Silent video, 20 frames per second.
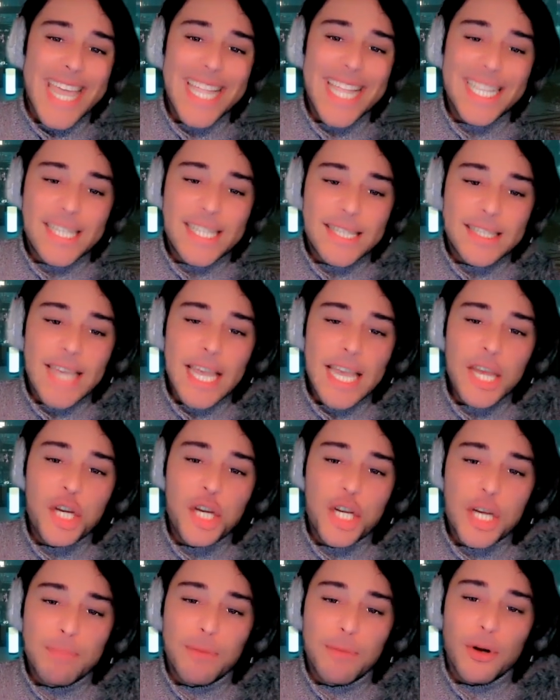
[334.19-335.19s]

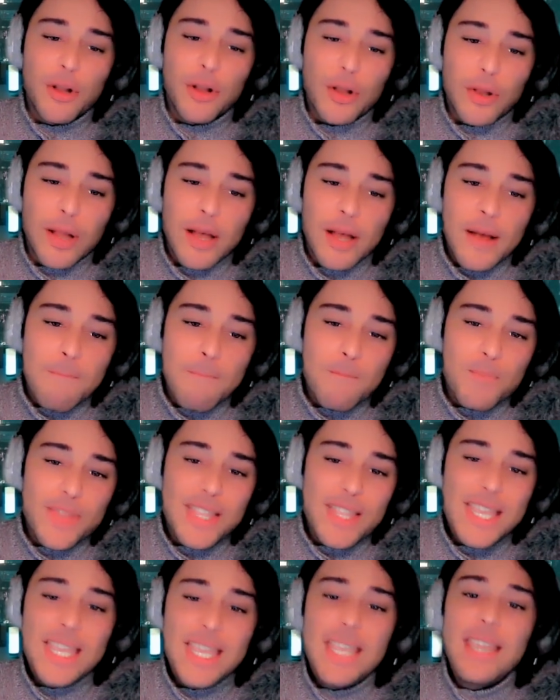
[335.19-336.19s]
insatiable
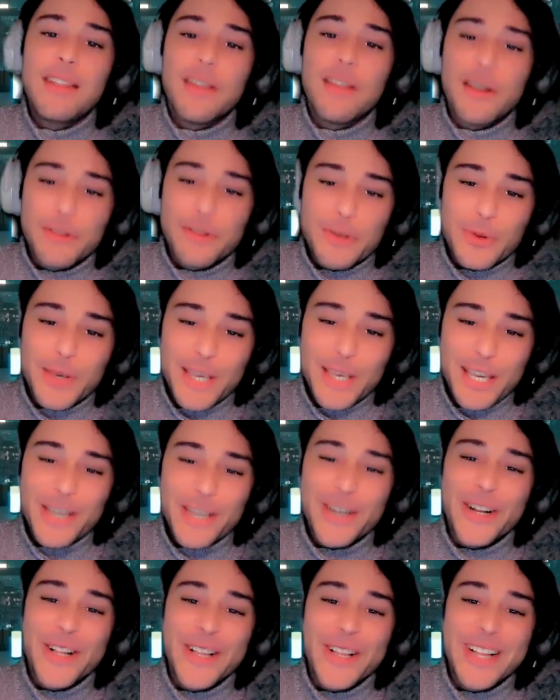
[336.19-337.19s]
need to
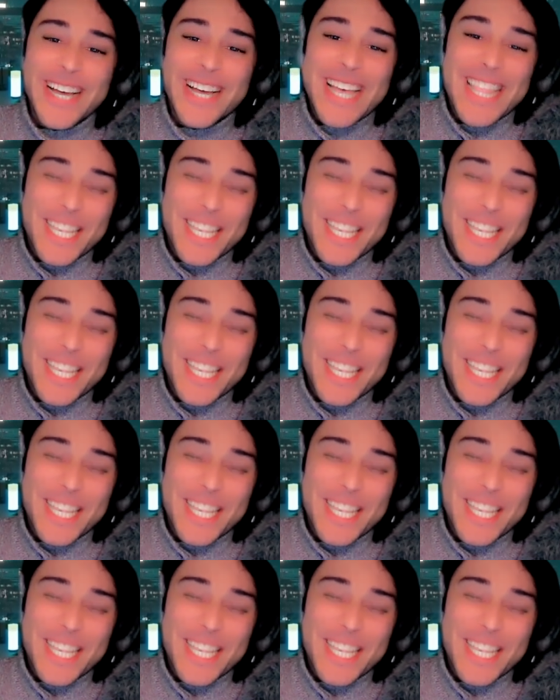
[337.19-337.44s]
heal,